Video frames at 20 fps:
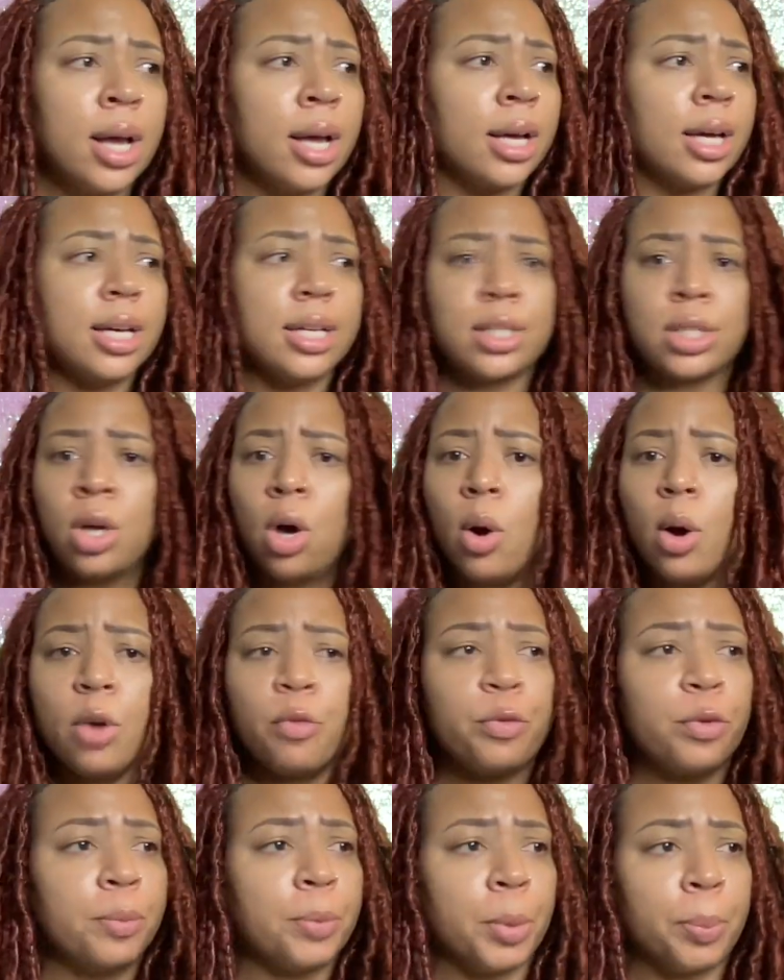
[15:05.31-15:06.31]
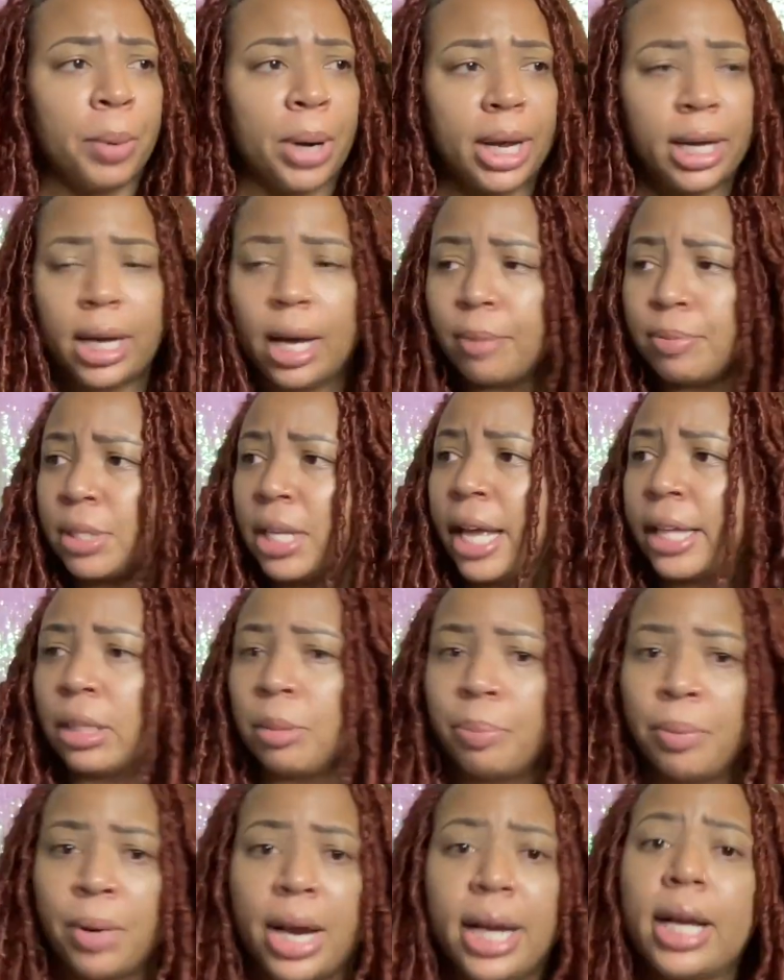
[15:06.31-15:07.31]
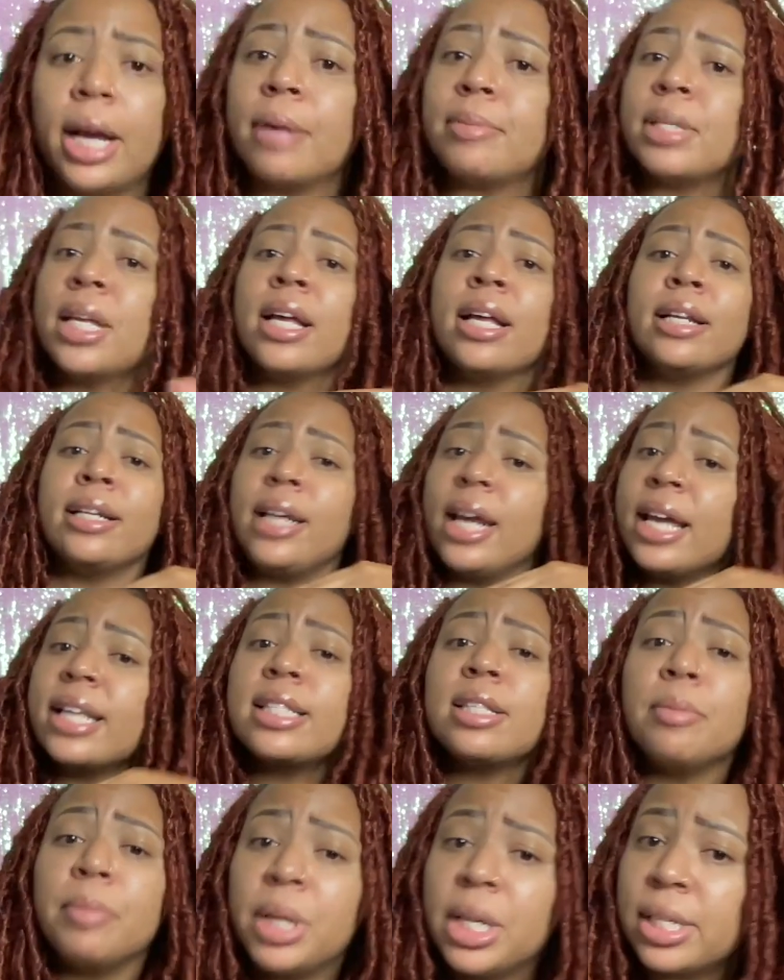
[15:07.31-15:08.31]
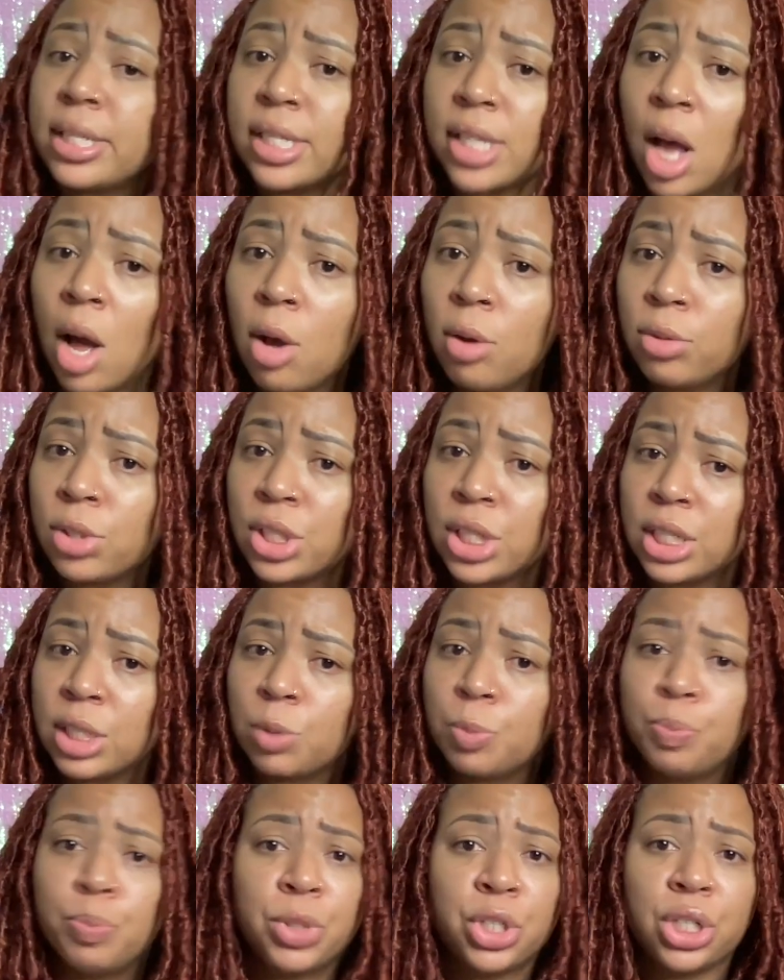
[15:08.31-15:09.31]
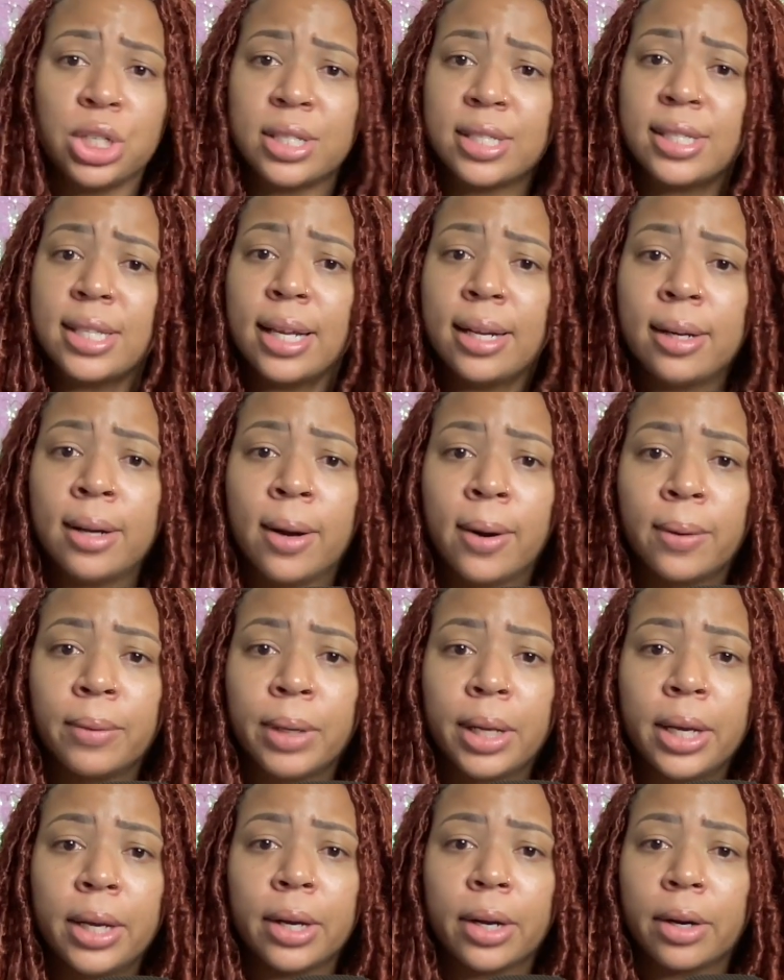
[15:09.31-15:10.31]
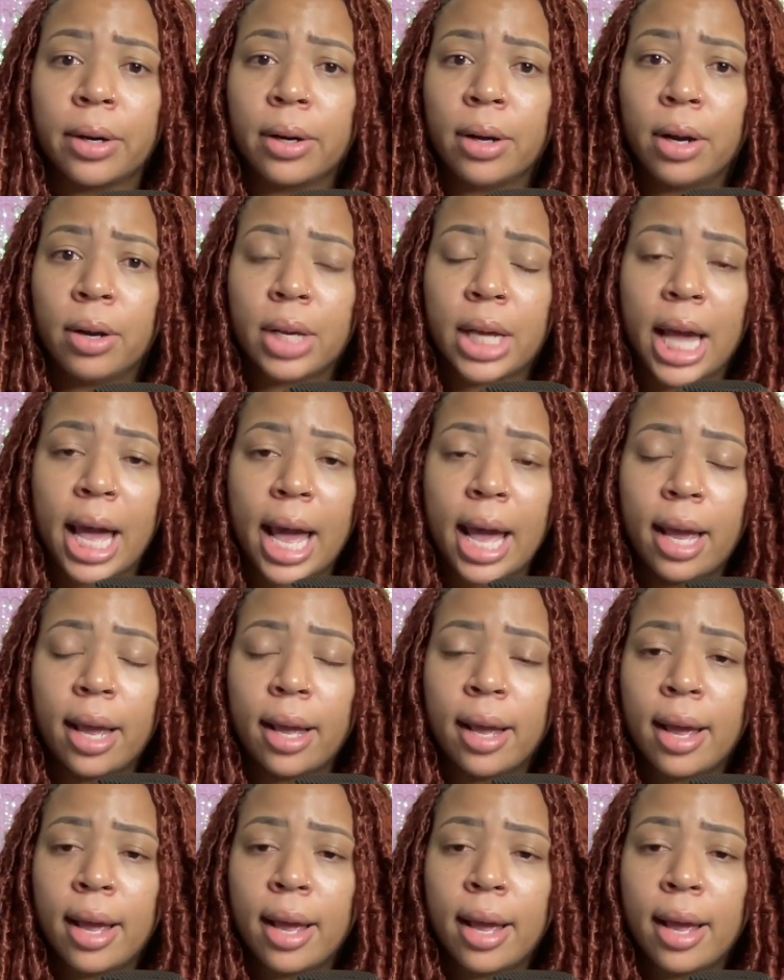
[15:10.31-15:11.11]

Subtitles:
Because going from the breakups after breakups, there's some good songs she's sitting on here, okay?